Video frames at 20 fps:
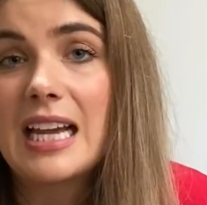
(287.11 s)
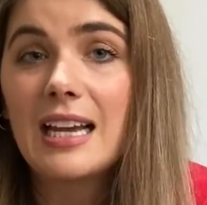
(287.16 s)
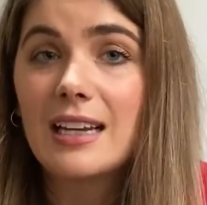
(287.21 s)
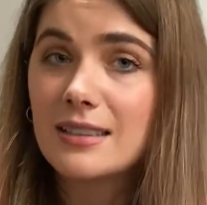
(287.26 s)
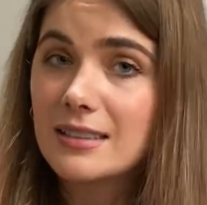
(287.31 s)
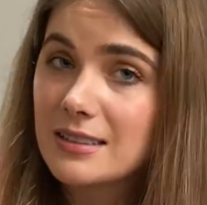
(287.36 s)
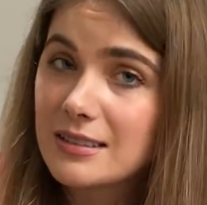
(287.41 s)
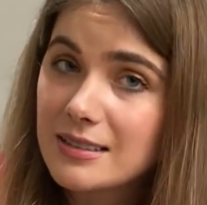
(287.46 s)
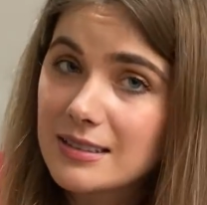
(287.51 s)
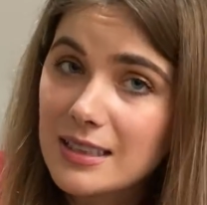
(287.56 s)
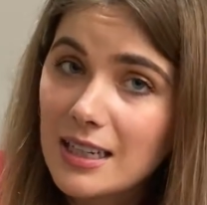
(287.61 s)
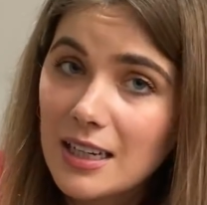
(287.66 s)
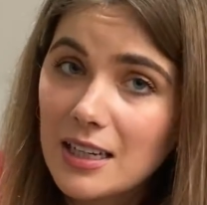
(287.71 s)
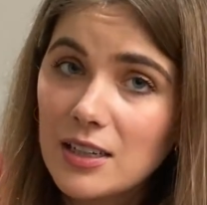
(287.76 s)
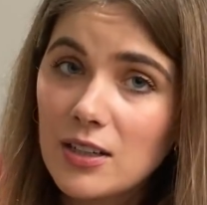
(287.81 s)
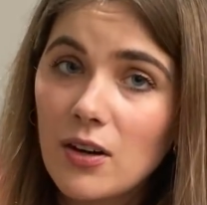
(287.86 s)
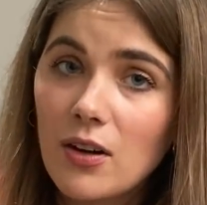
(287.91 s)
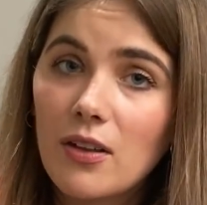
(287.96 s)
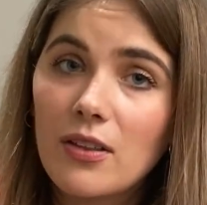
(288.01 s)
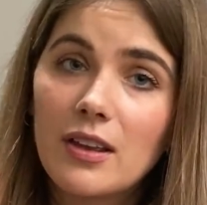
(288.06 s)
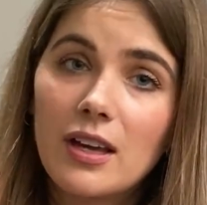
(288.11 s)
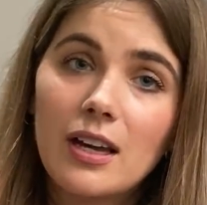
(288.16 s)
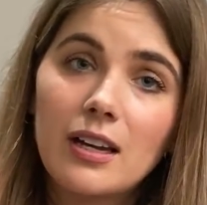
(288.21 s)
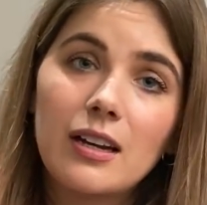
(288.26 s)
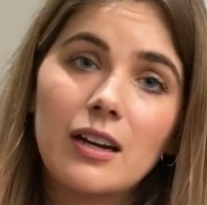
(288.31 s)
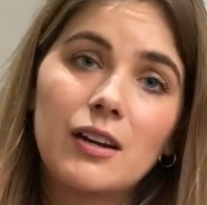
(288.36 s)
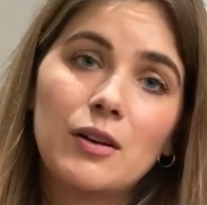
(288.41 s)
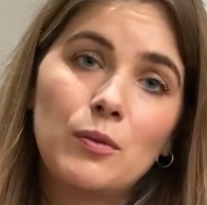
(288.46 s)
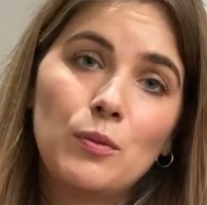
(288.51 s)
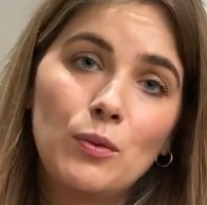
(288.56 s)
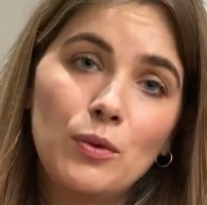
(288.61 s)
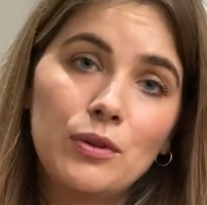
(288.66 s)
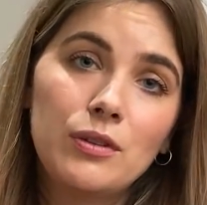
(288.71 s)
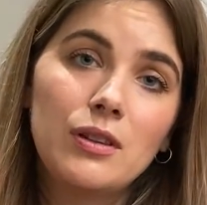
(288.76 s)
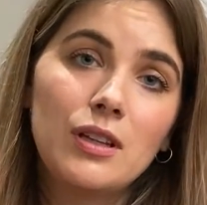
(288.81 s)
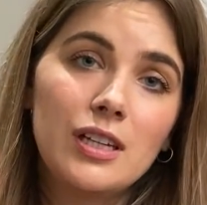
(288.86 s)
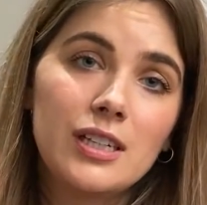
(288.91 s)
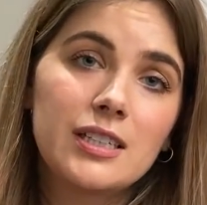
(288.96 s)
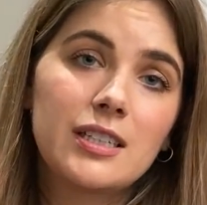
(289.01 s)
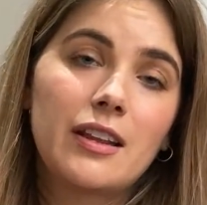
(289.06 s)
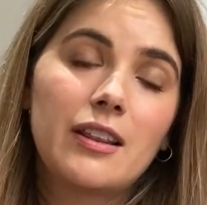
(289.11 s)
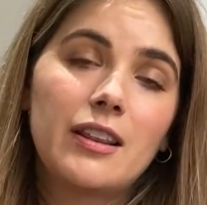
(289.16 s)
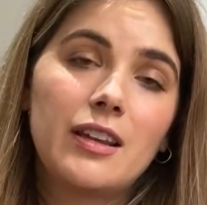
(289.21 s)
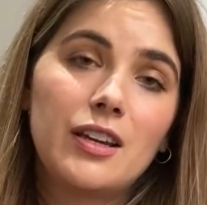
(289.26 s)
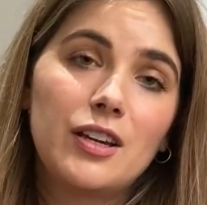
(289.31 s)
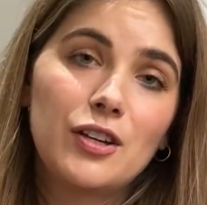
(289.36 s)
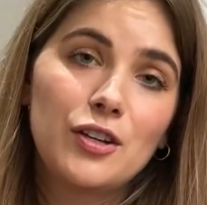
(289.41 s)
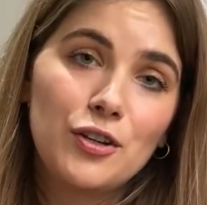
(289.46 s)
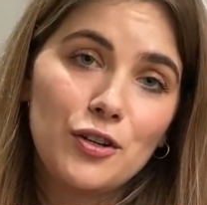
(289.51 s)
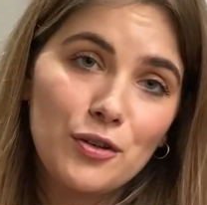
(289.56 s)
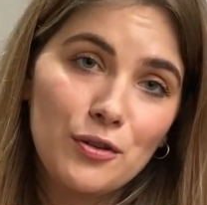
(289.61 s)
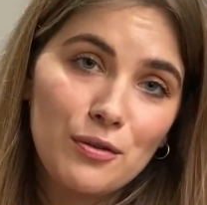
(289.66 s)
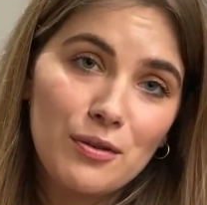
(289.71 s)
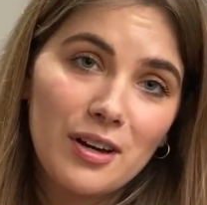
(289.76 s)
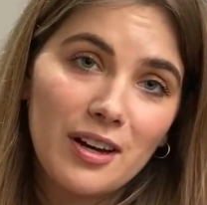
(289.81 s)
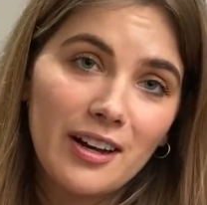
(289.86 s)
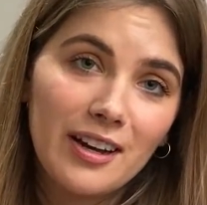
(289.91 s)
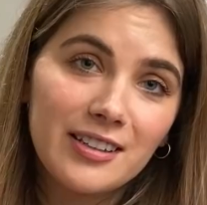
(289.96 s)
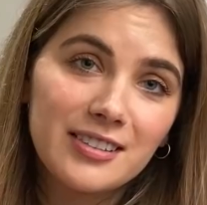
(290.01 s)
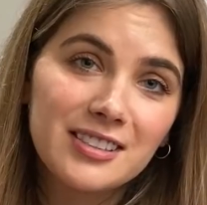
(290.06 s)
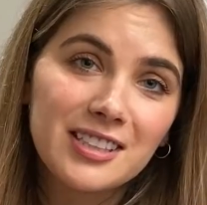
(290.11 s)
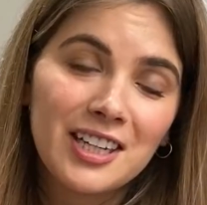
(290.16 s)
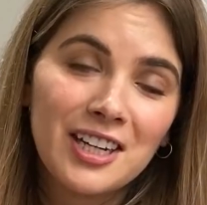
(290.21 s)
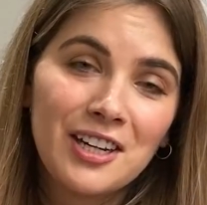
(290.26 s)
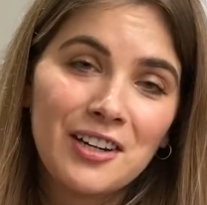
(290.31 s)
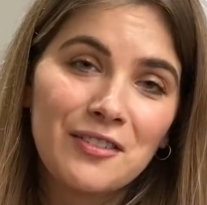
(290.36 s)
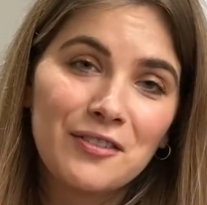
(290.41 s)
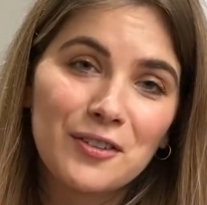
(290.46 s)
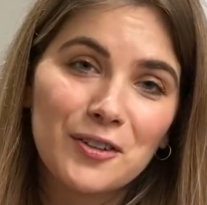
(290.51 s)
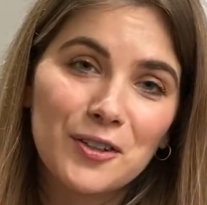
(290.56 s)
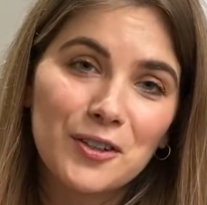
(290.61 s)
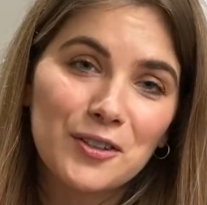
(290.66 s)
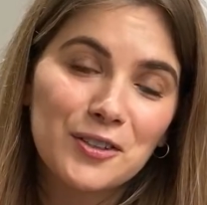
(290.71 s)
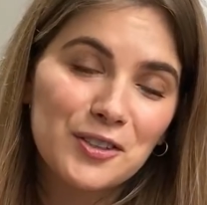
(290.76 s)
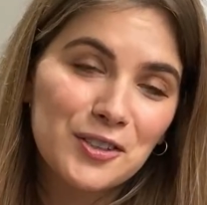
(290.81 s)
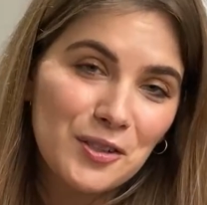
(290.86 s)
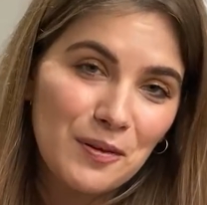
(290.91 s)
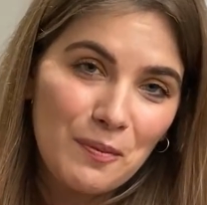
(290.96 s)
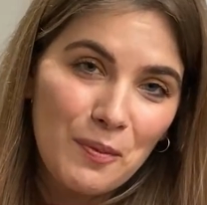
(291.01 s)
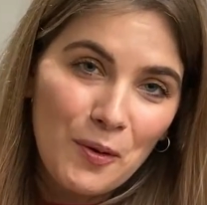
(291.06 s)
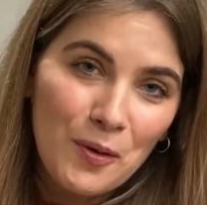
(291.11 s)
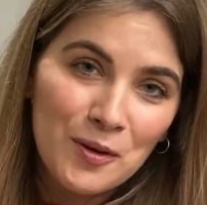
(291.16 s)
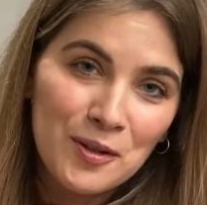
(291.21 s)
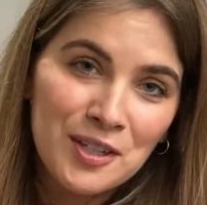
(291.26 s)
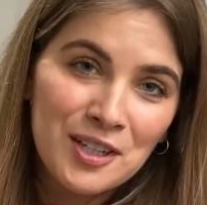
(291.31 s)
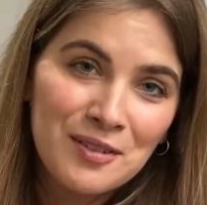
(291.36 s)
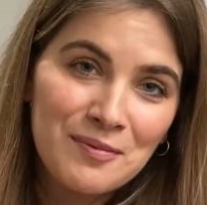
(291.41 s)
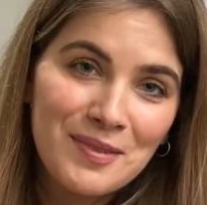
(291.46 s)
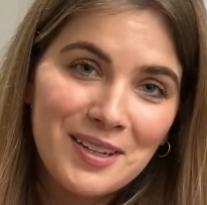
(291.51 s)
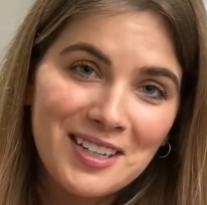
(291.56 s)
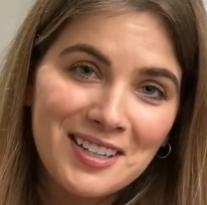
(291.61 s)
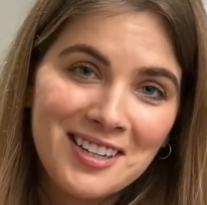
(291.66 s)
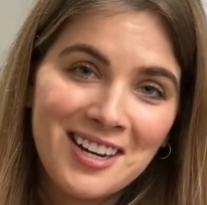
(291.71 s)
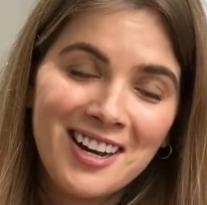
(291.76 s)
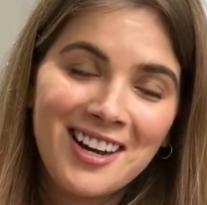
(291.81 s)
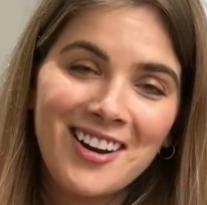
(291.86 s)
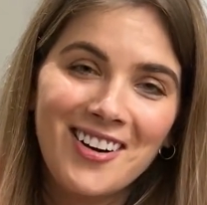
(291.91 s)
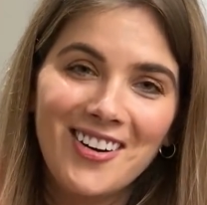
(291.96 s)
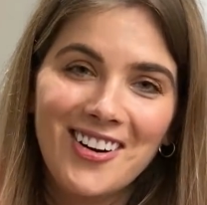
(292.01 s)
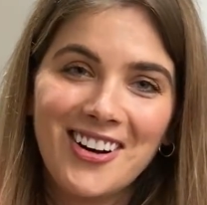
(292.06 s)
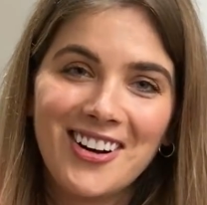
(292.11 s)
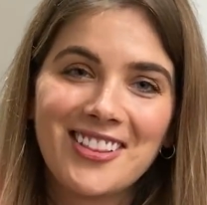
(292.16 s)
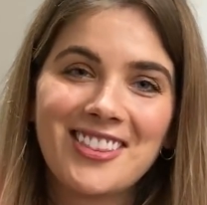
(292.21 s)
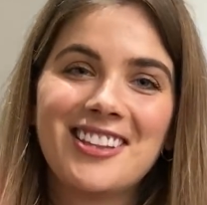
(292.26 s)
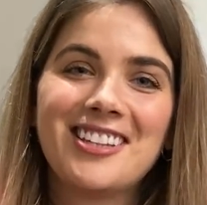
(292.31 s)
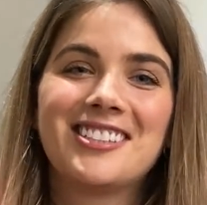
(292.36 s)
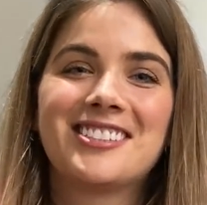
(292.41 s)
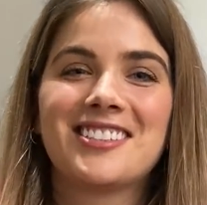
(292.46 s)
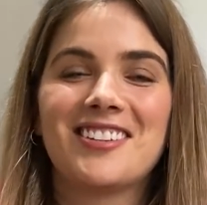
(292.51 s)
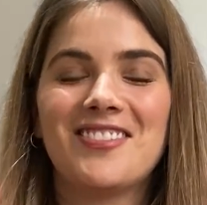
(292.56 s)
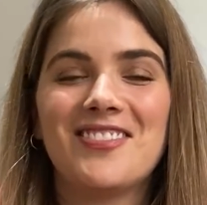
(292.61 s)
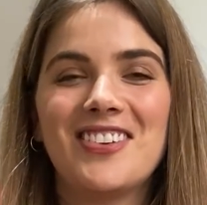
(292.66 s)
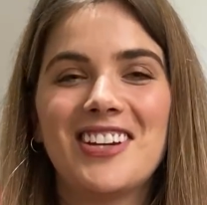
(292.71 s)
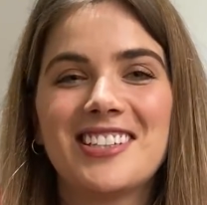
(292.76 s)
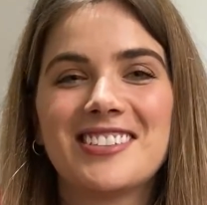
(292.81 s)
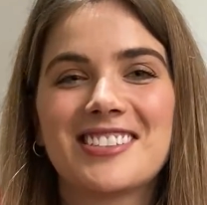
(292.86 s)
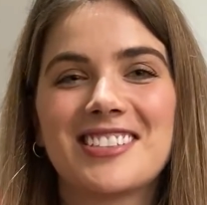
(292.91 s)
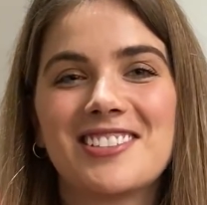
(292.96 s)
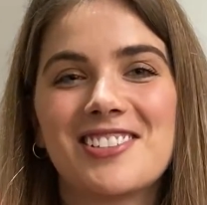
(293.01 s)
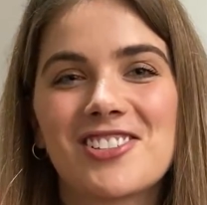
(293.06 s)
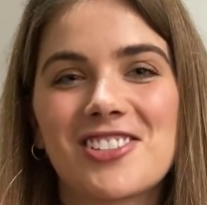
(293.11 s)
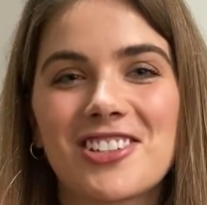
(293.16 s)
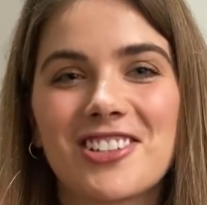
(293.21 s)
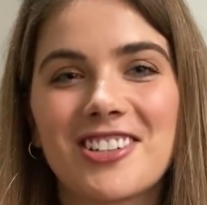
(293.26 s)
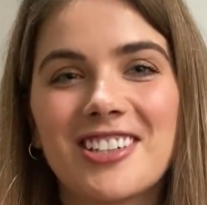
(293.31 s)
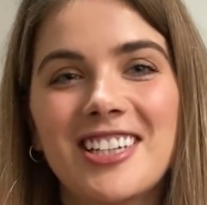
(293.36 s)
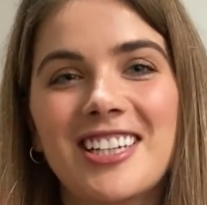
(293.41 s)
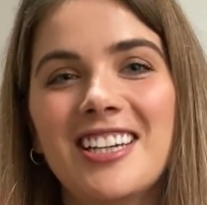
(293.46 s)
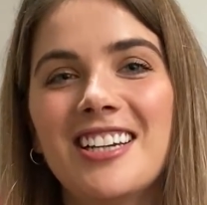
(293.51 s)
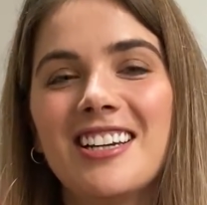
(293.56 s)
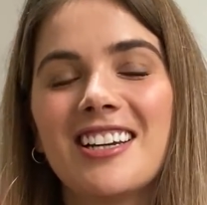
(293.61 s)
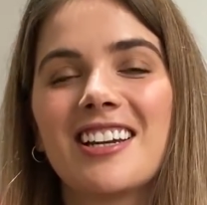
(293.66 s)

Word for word: And in saying all that, I would like to thank you guys for supporting me on this amazing journey.